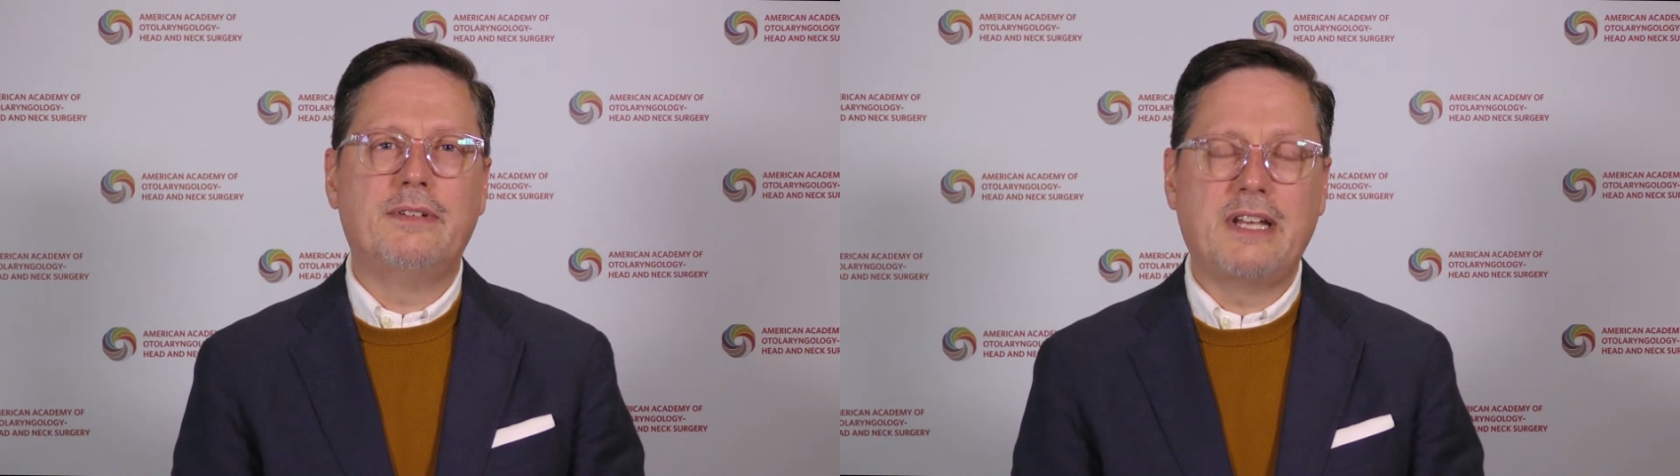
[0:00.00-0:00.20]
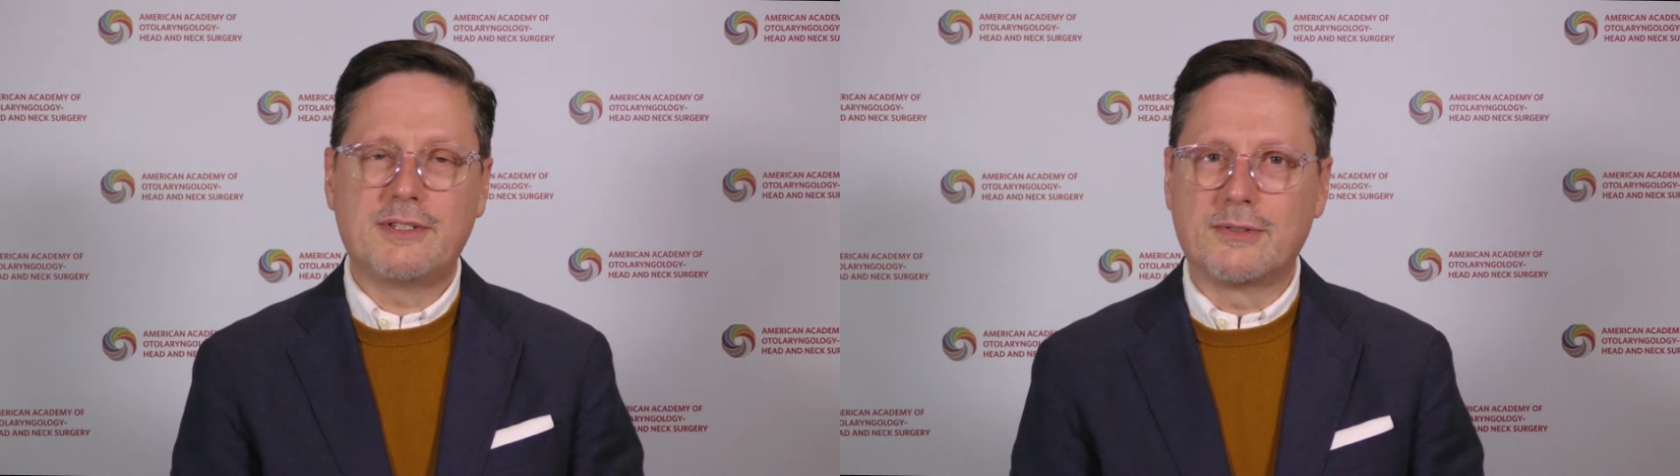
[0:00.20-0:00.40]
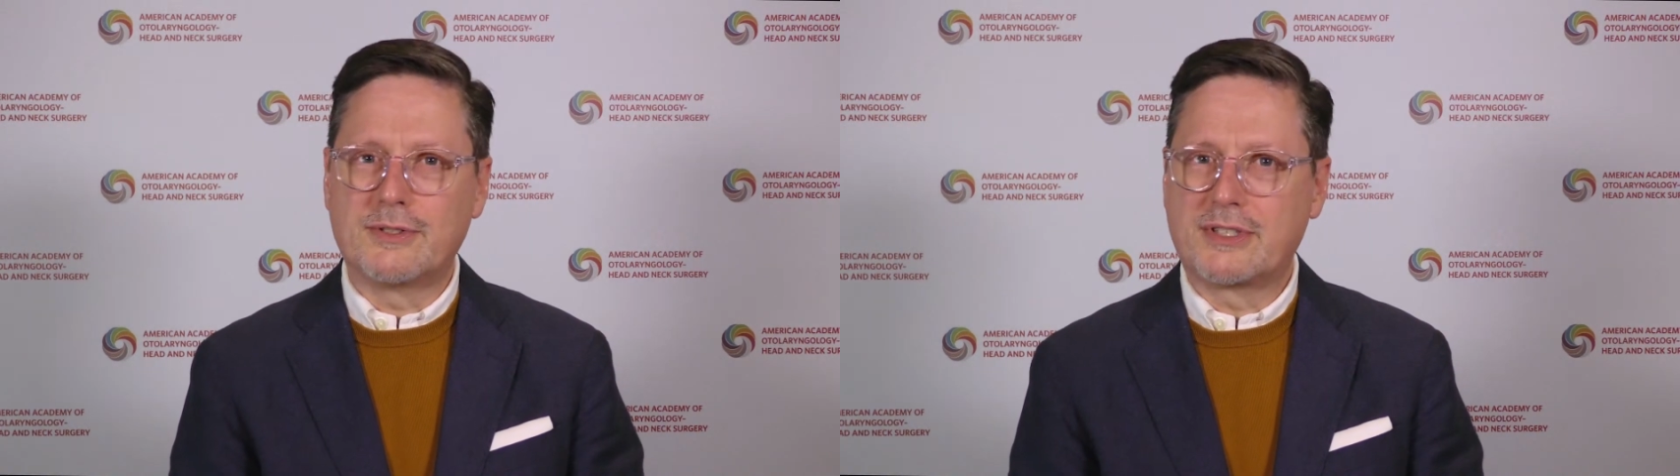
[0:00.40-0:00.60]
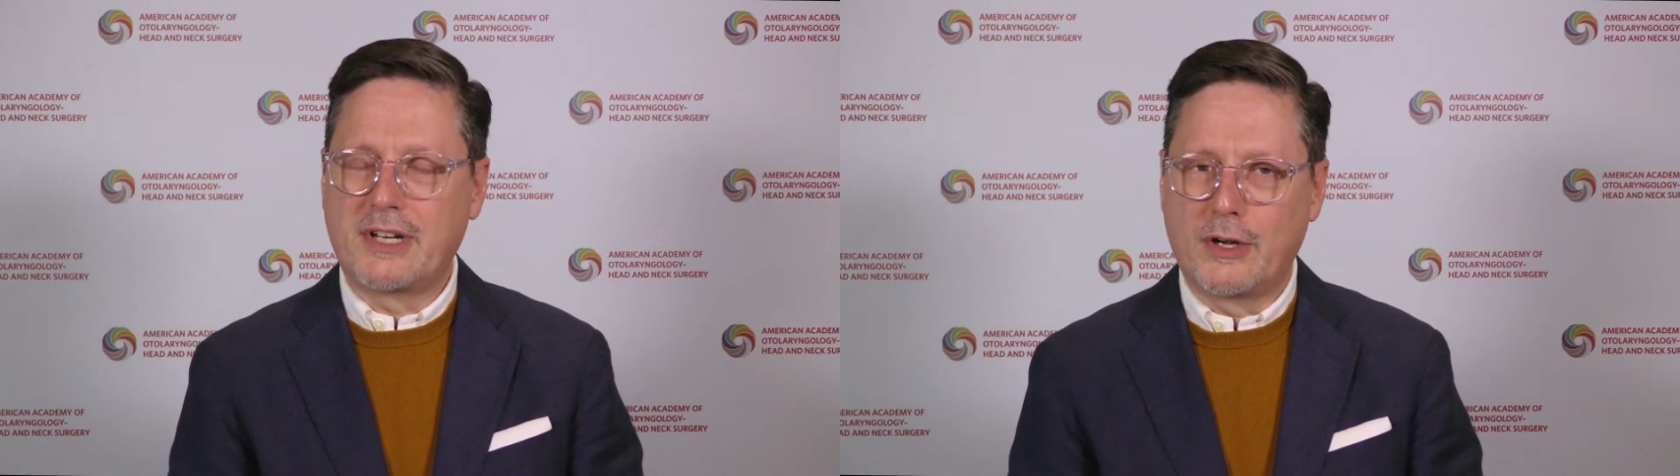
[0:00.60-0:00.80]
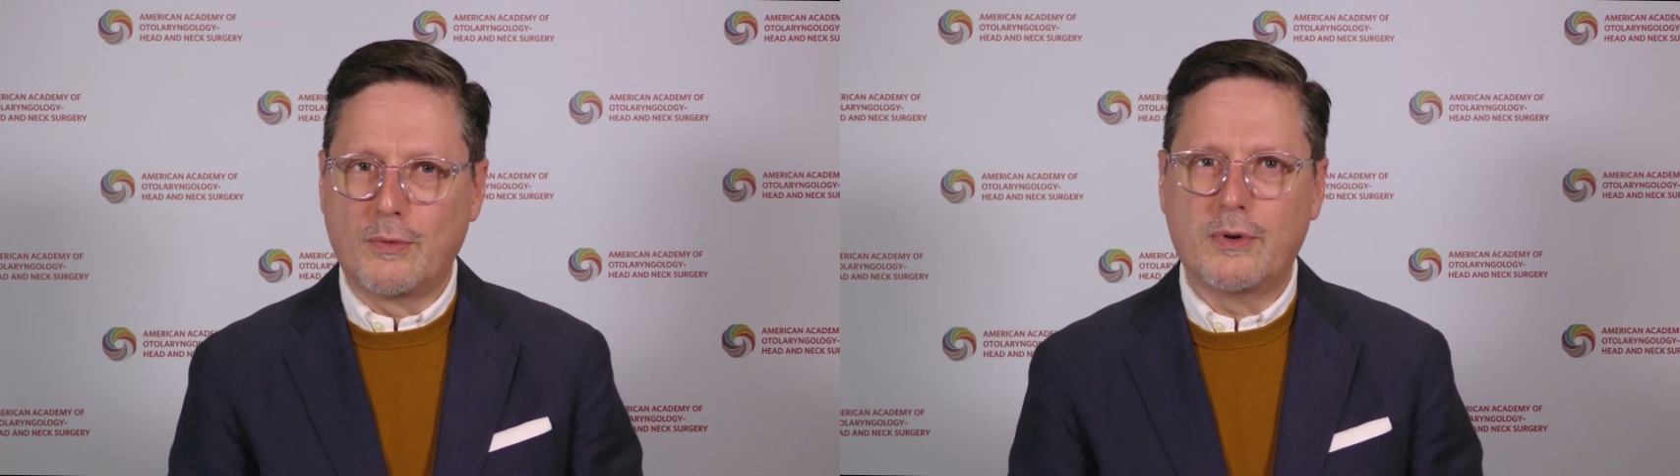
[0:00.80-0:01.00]
nasal
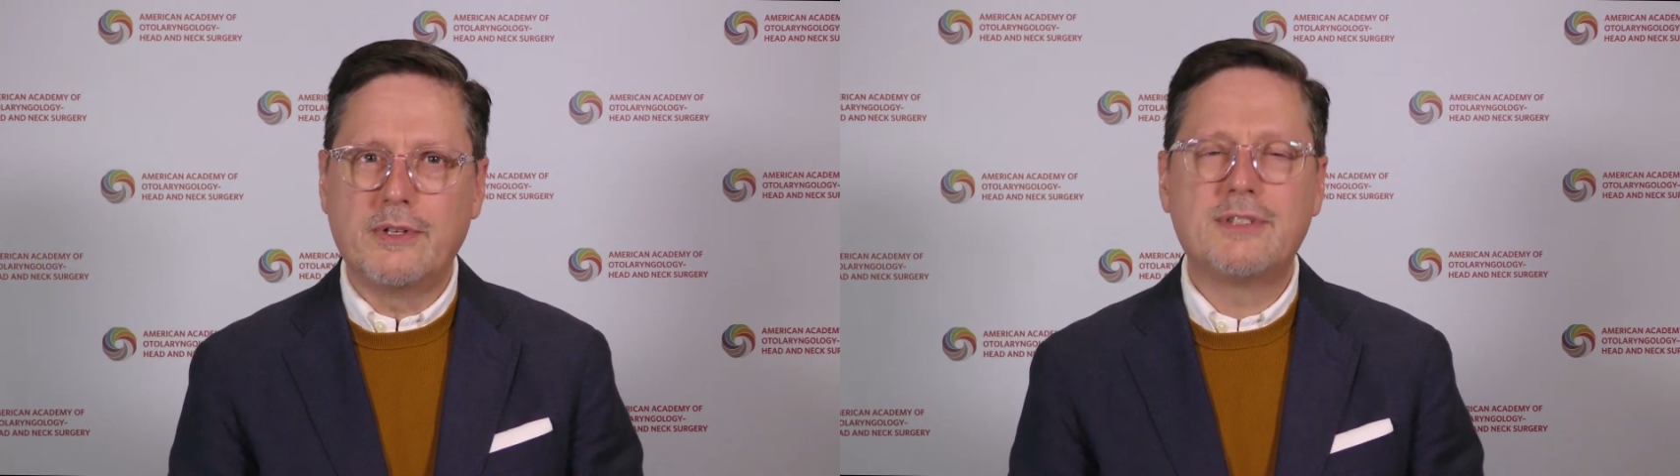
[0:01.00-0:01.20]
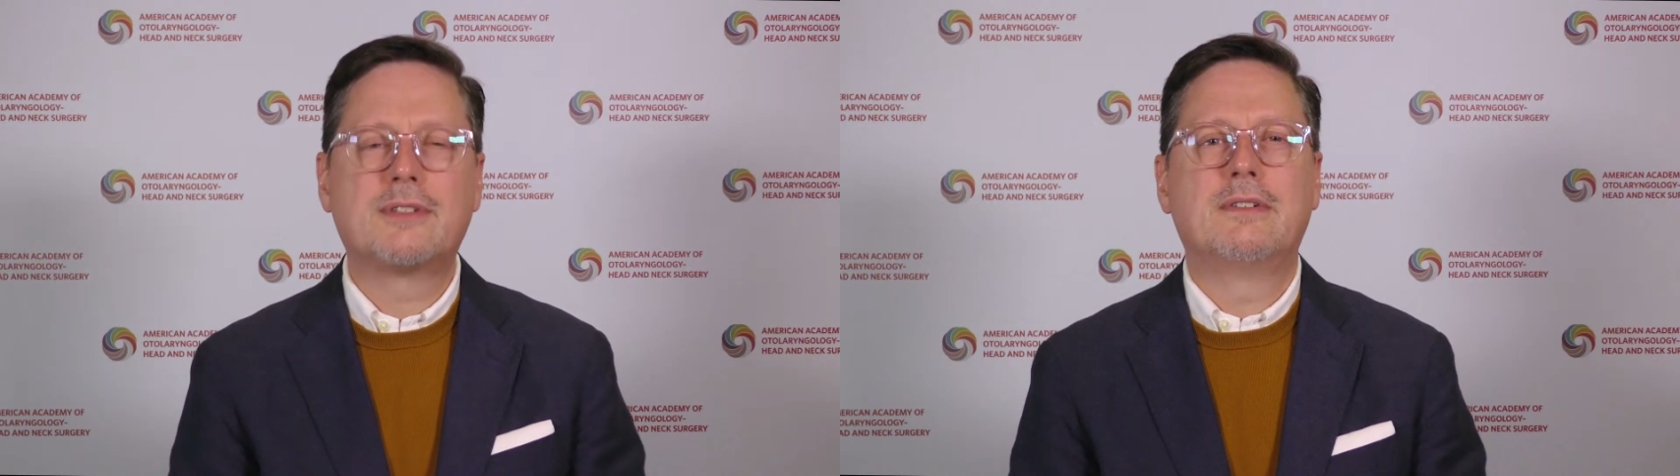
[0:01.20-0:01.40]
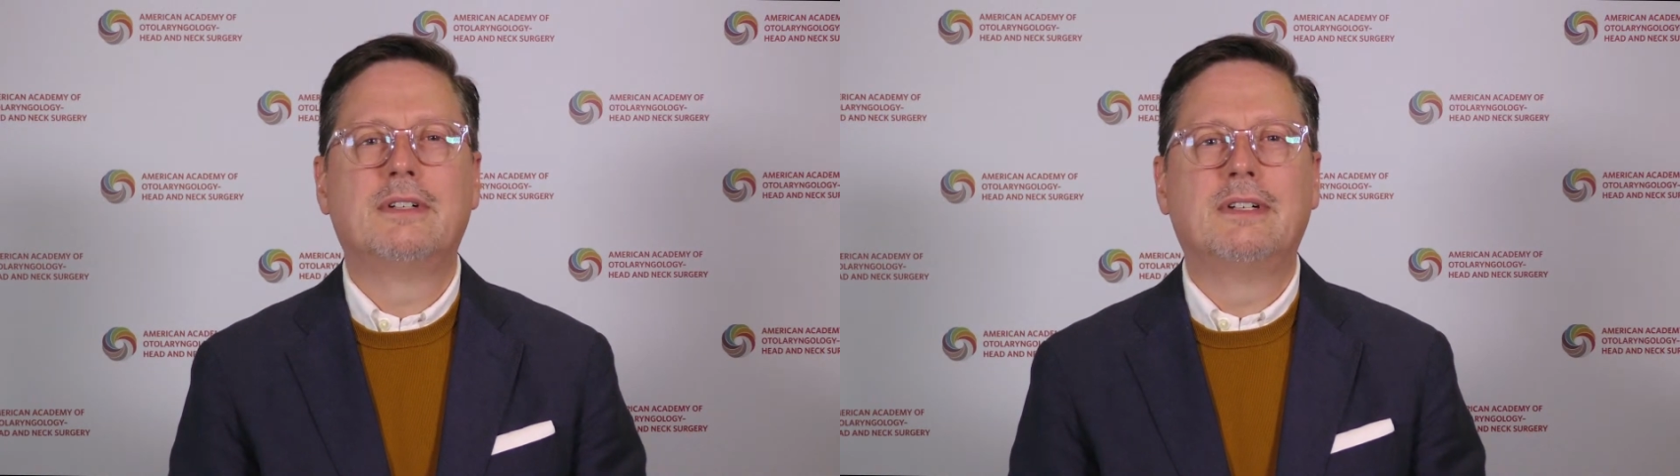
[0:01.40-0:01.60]
steroids,